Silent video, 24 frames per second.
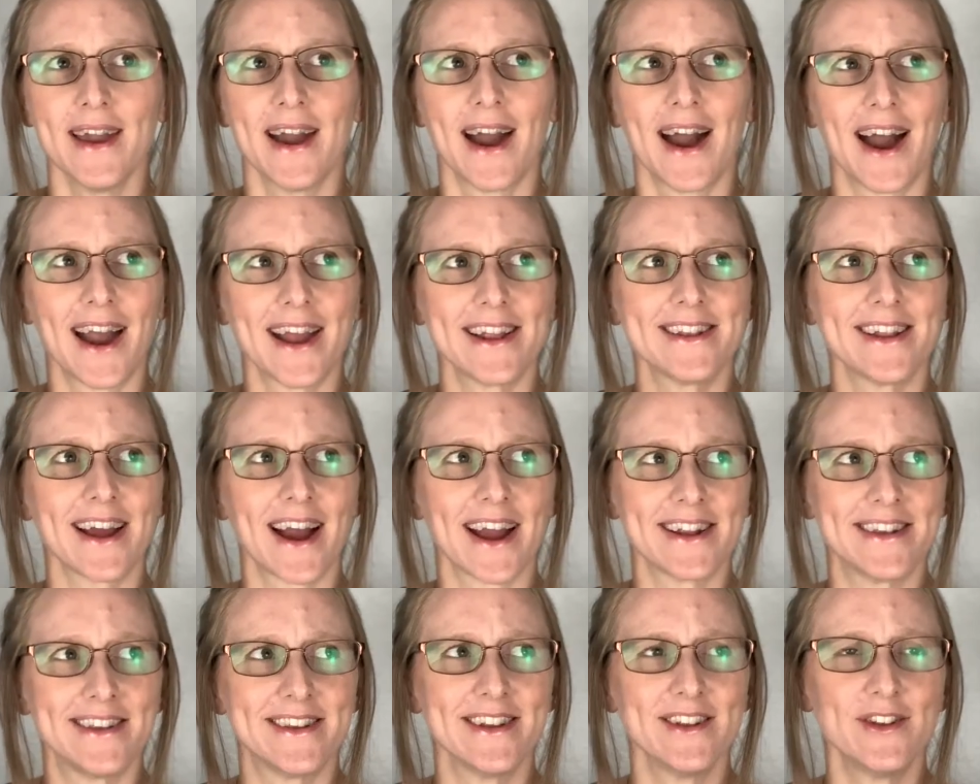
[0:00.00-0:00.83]
I
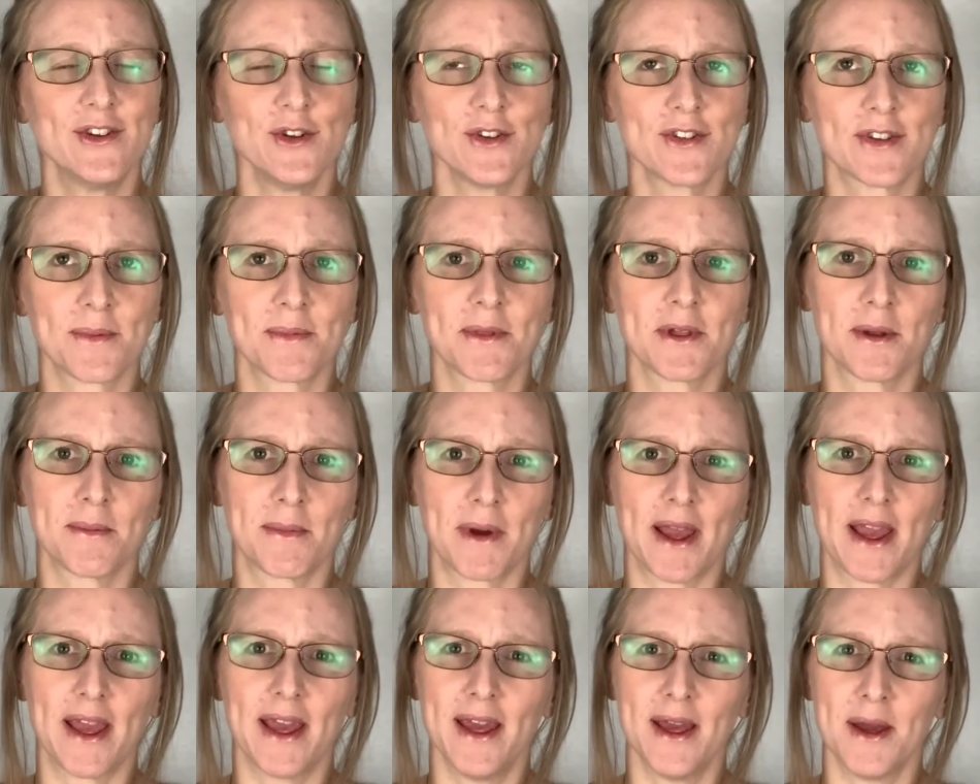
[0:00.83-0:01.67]
did do something to
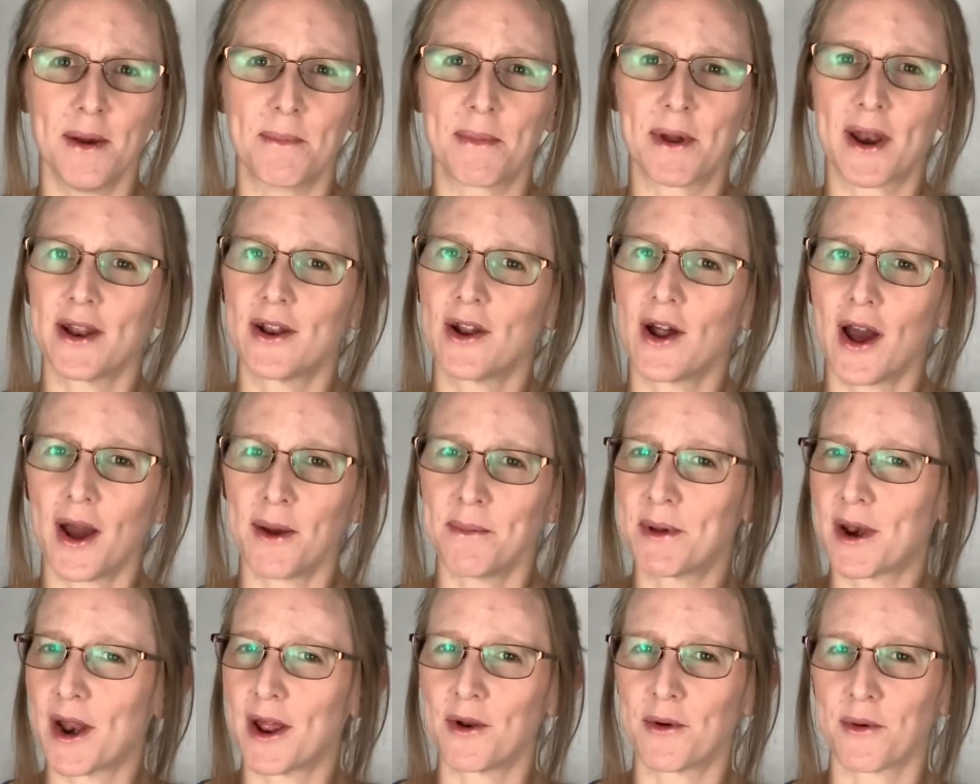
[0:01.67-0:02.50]
my hip, but
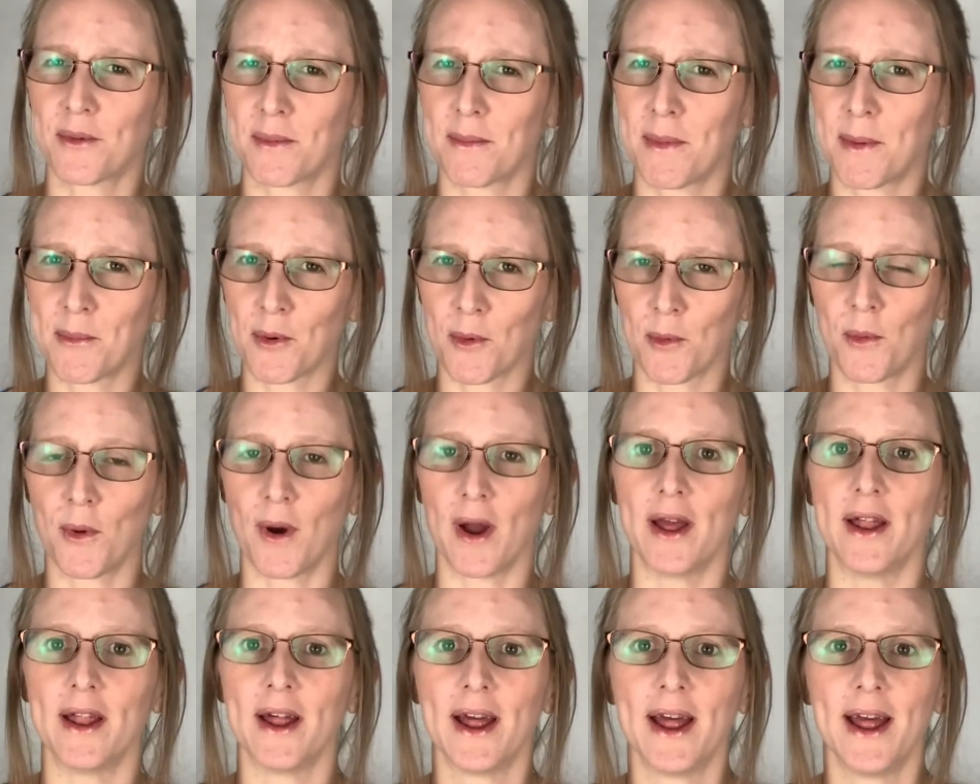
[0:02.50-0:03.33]
I don't remember
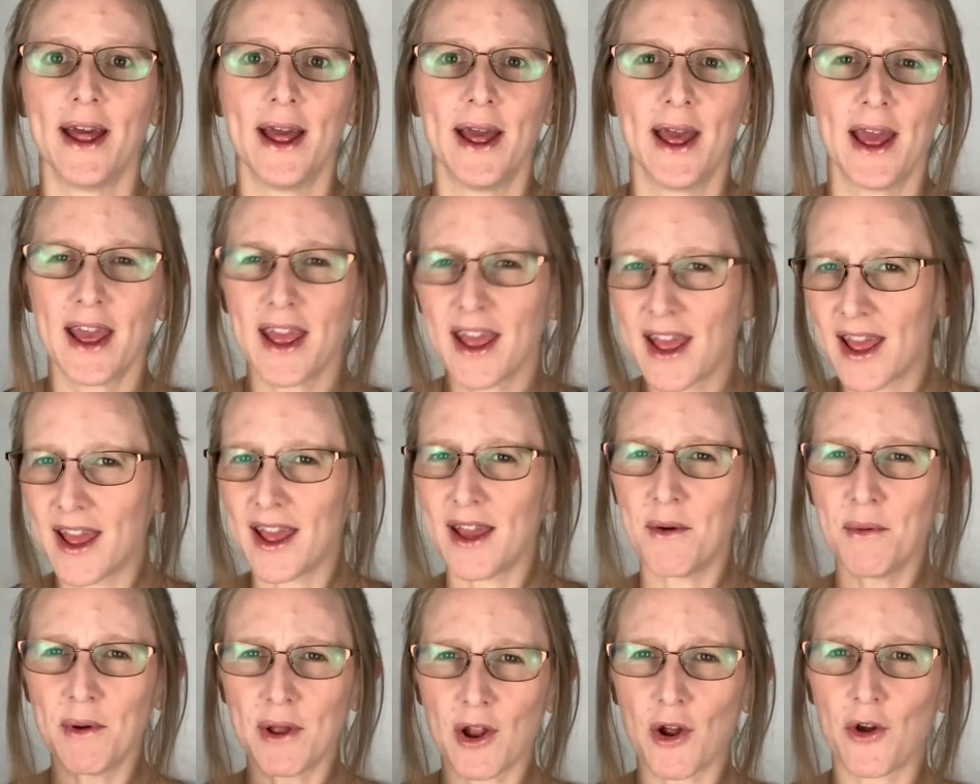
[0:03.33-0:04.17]
what.
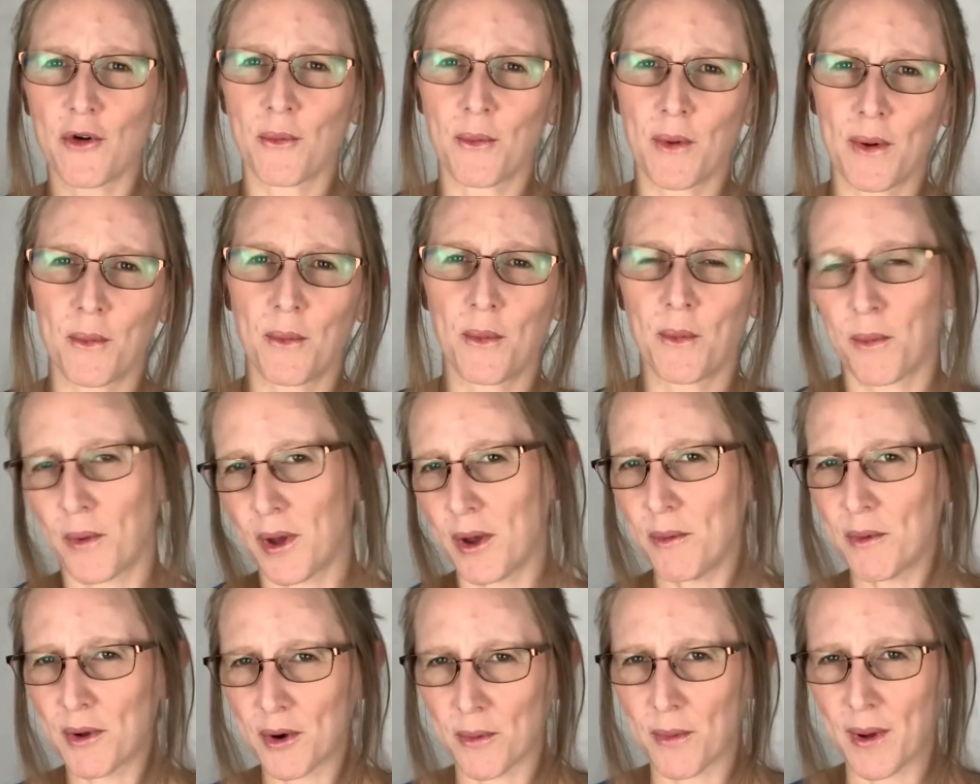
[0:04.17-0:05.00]
It
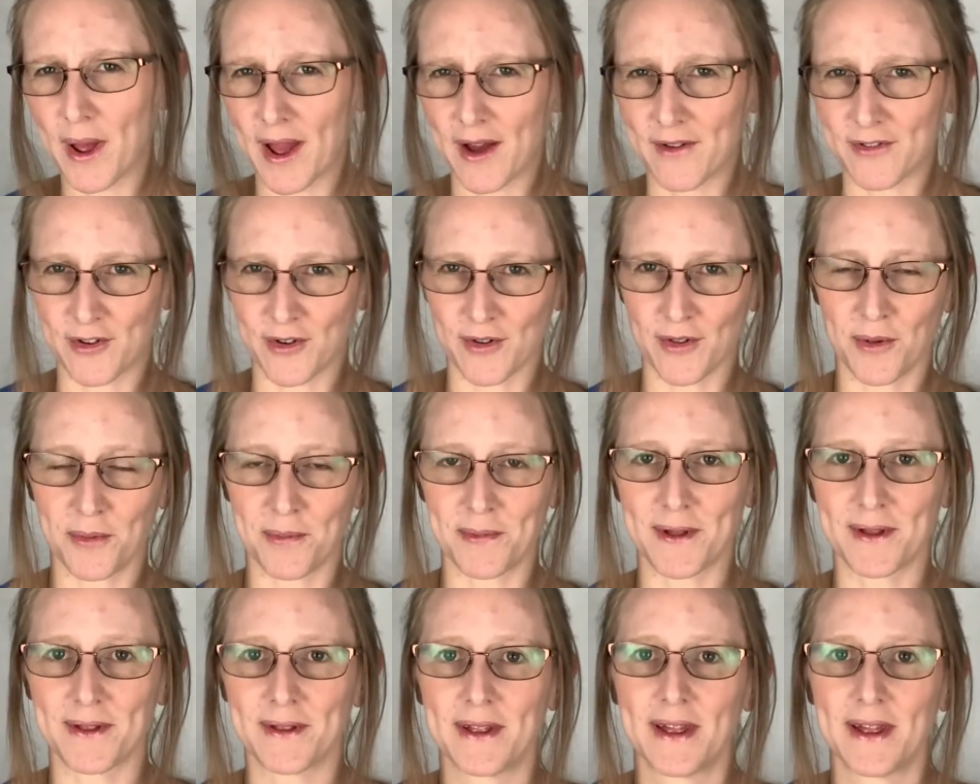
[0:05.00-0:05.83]
went away after a little
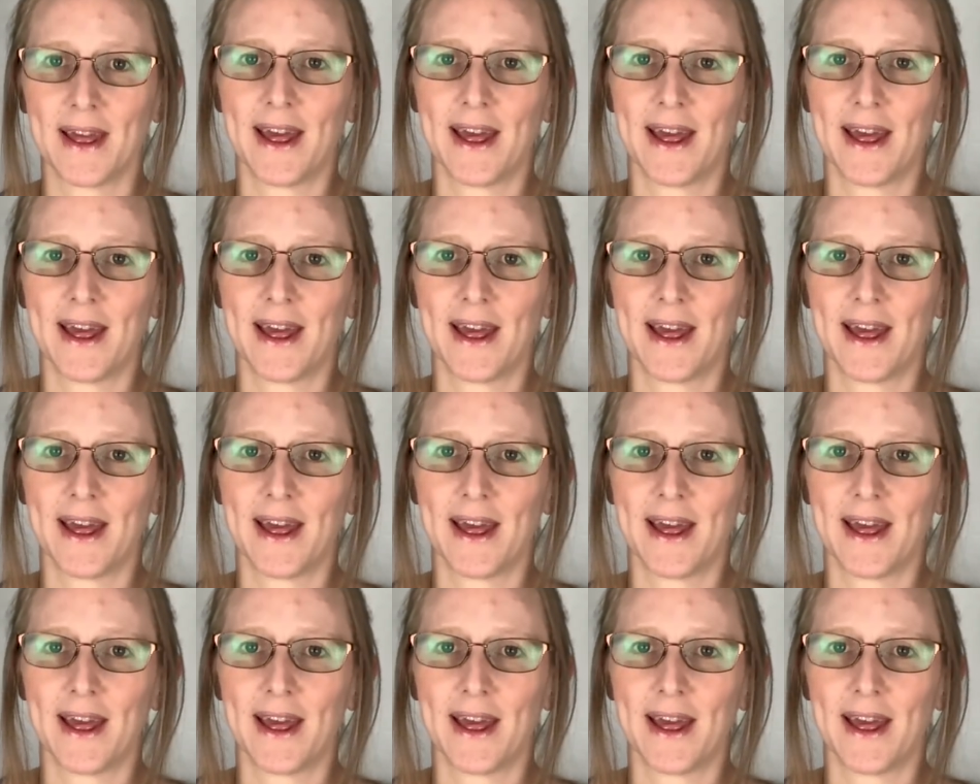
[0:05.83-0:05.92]
bit.